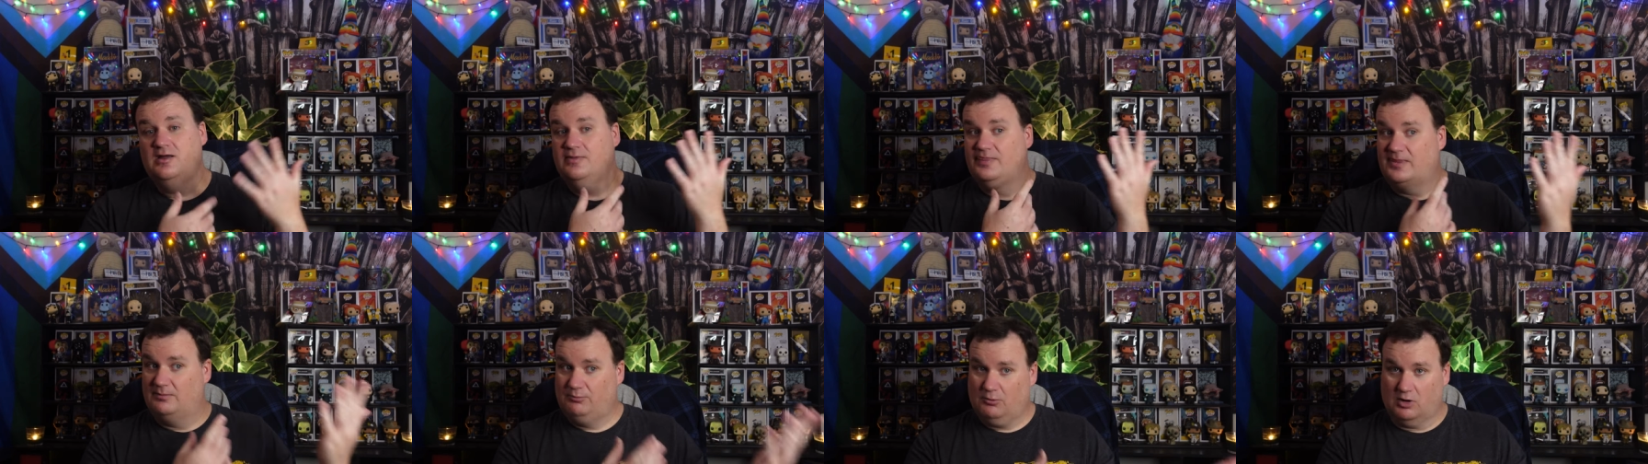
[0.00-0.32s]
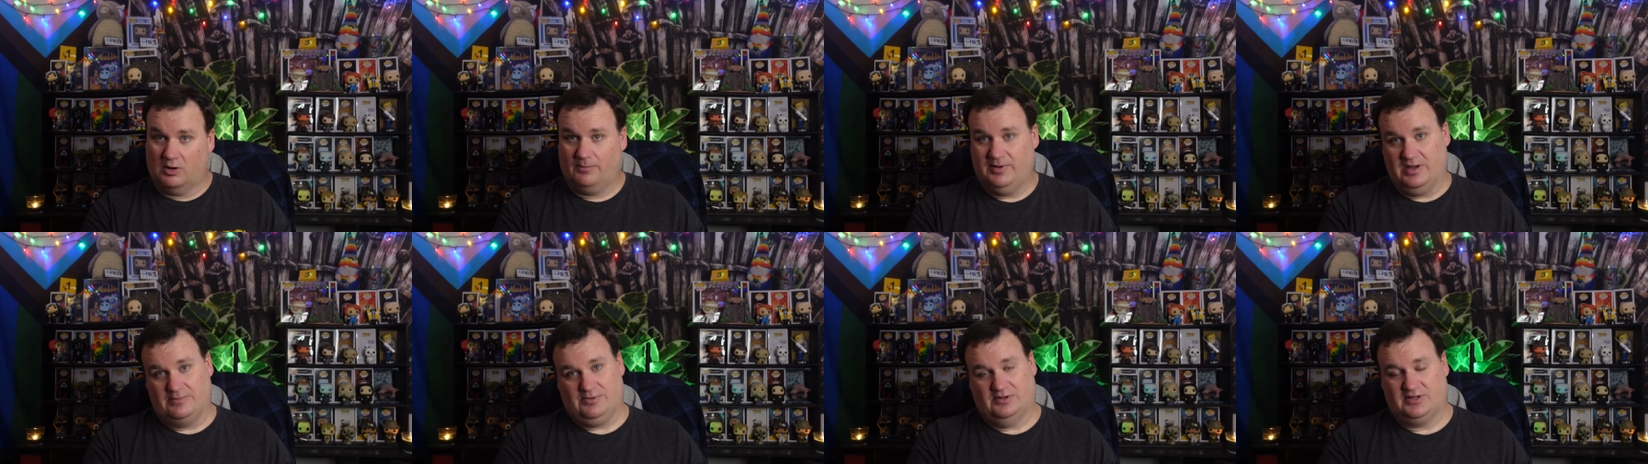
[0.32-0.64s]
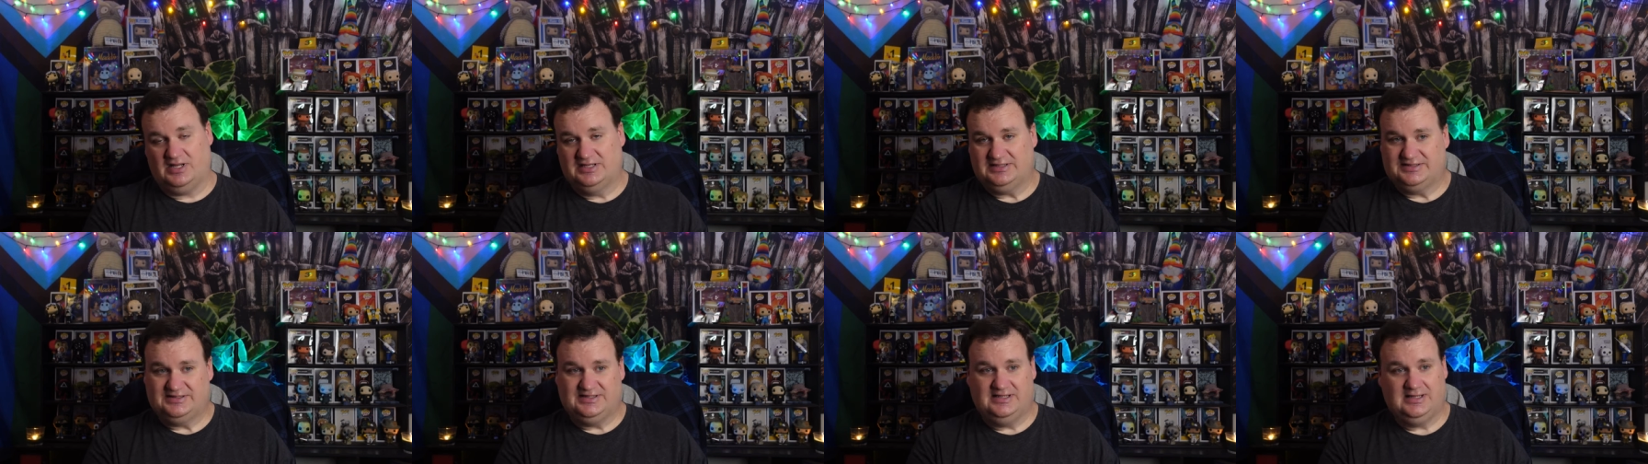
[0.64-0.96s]
The more people
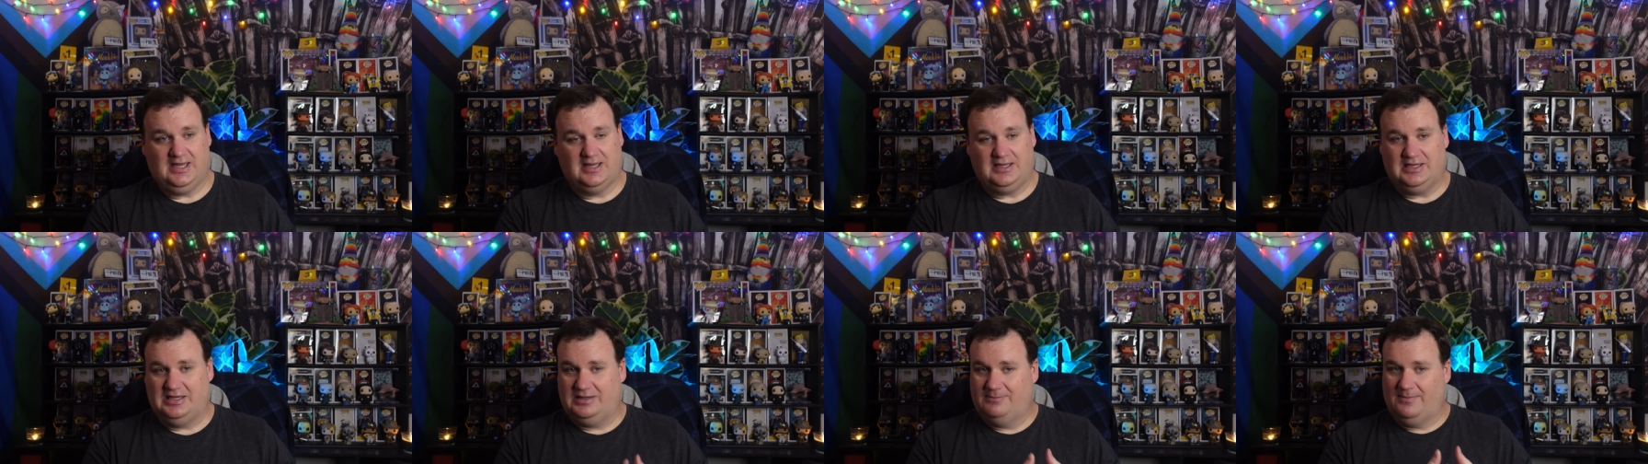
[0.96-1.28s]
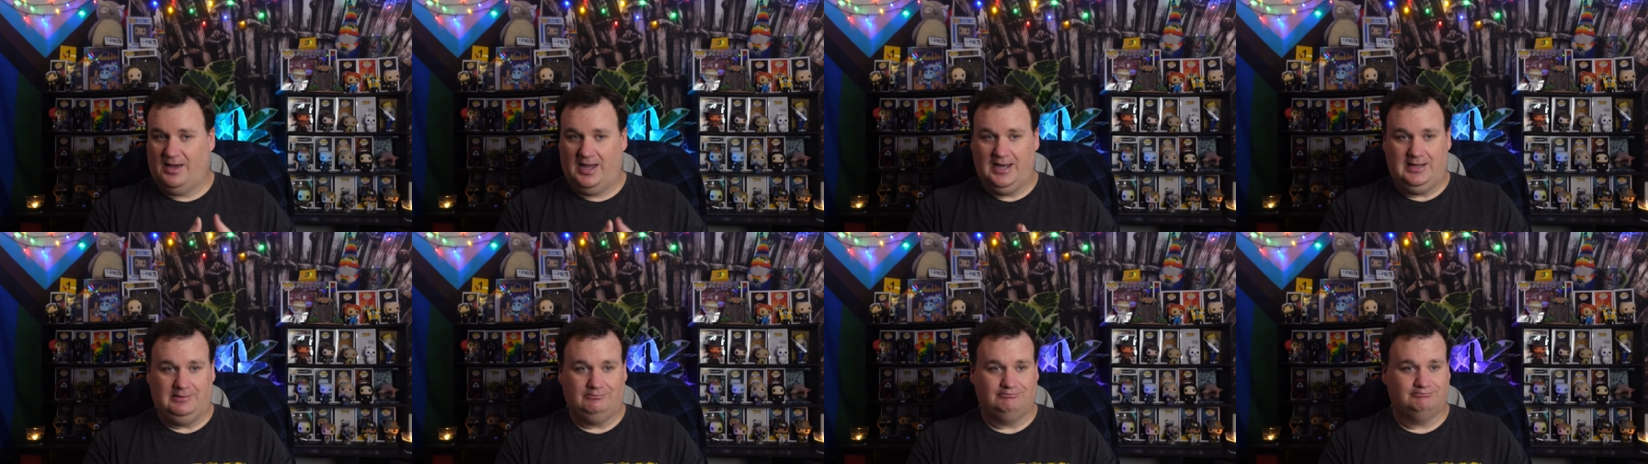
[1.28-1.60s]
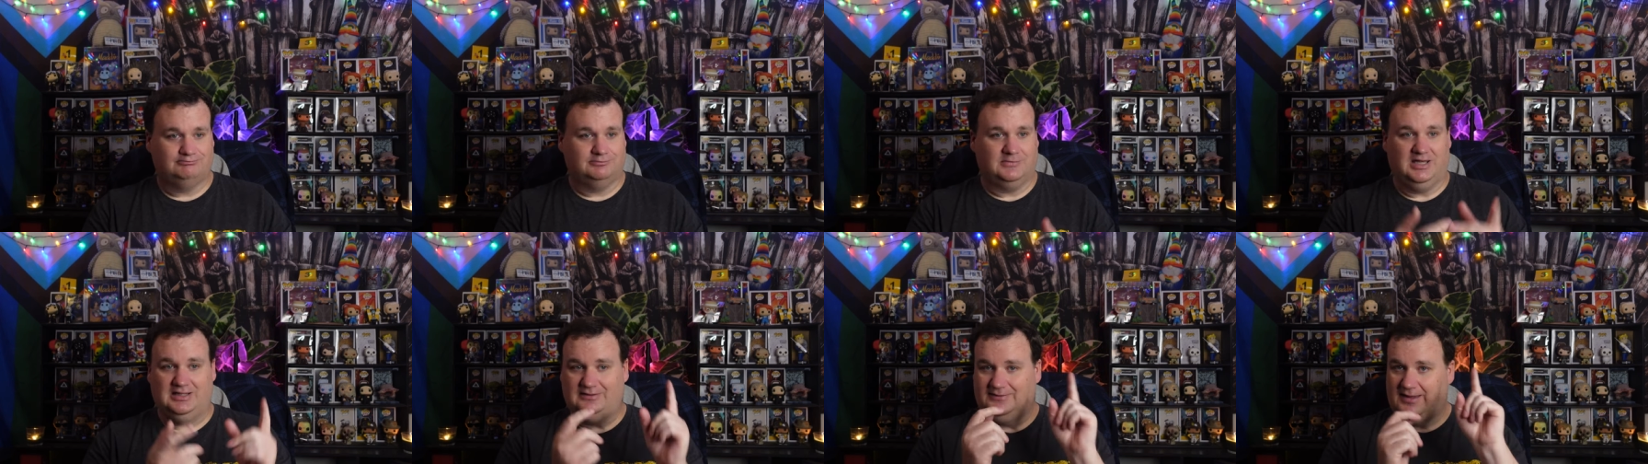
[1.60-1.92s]
that see it, you might
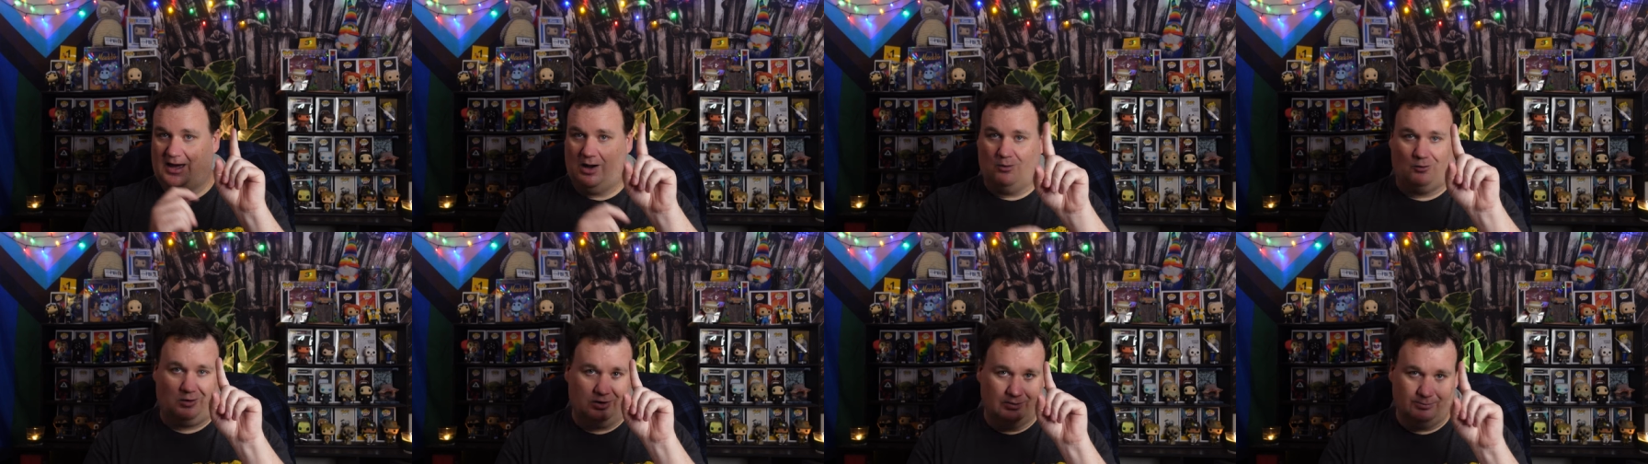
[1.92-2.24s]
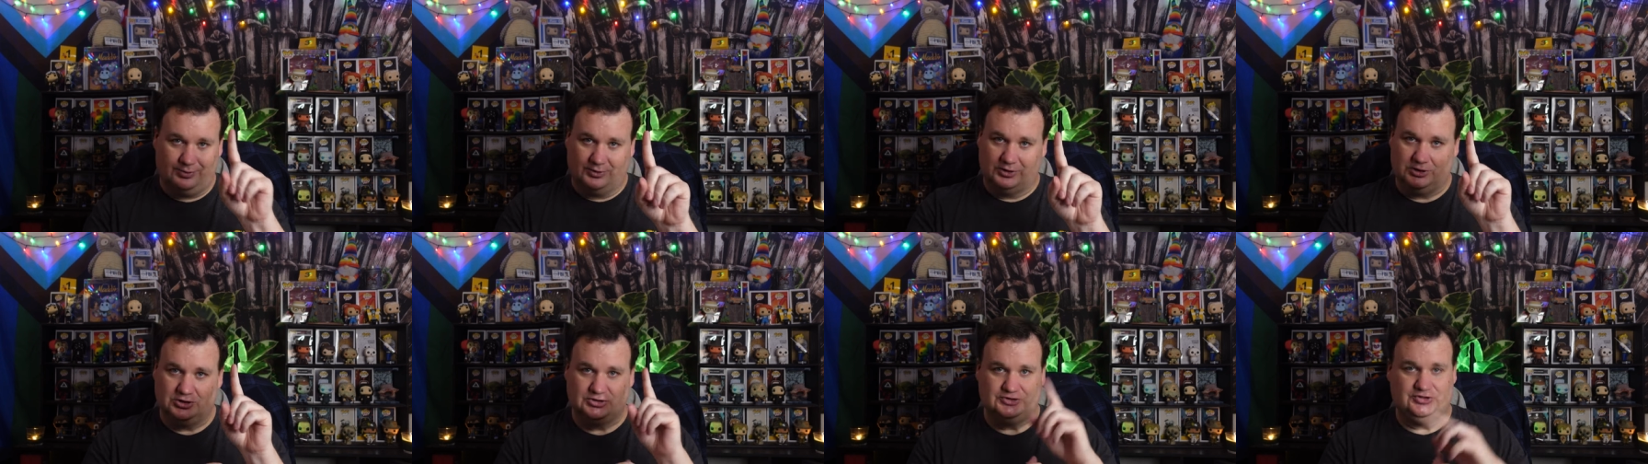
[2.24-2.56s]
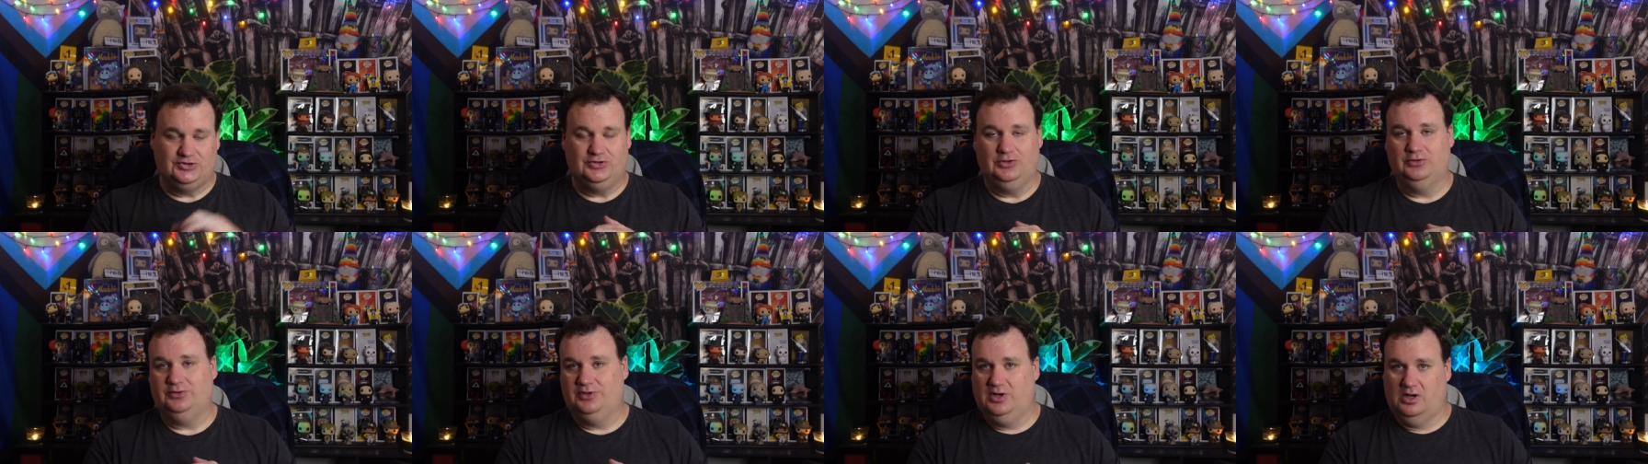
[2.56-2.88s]
get that one
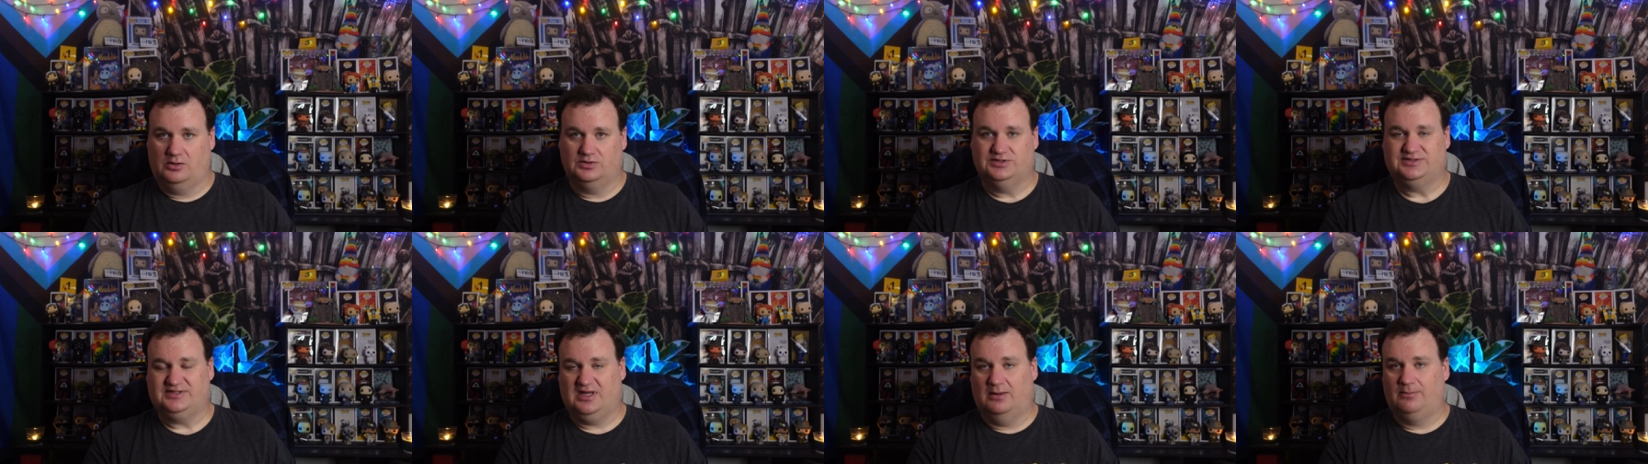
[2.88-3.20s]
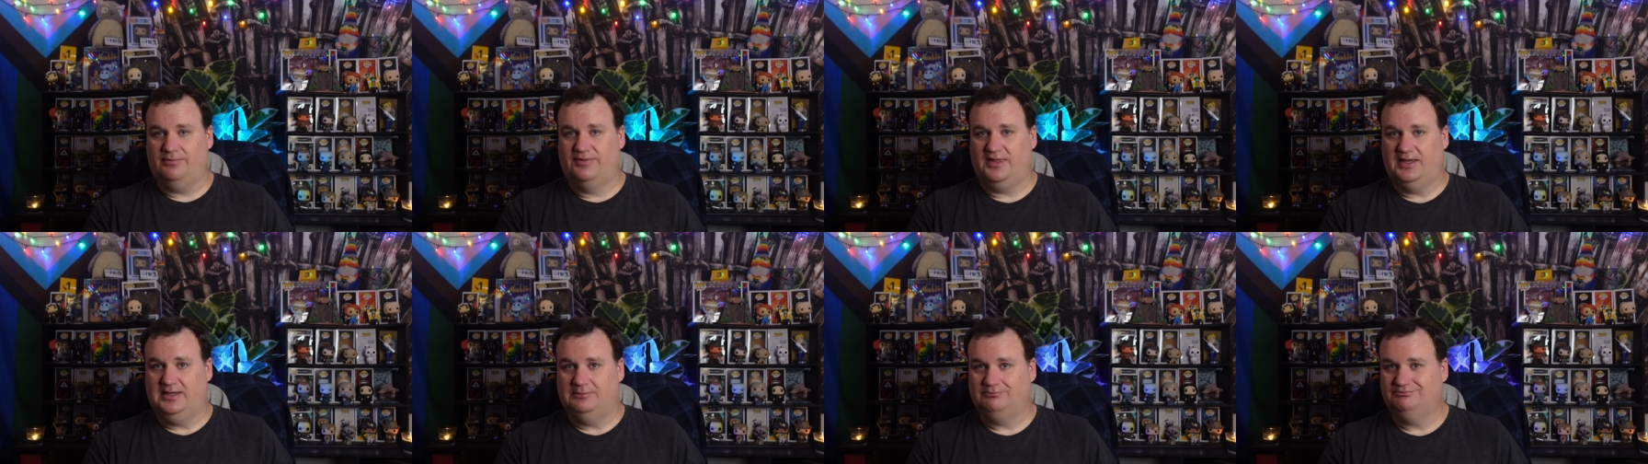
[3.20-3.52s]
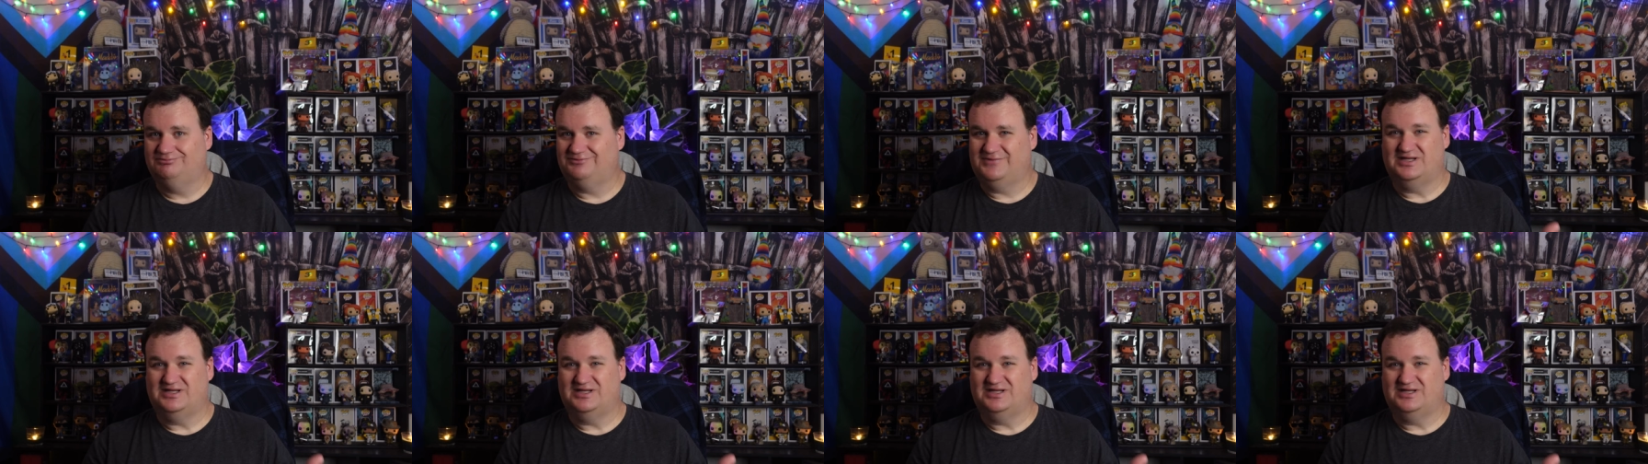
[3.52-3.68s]
person who knows something.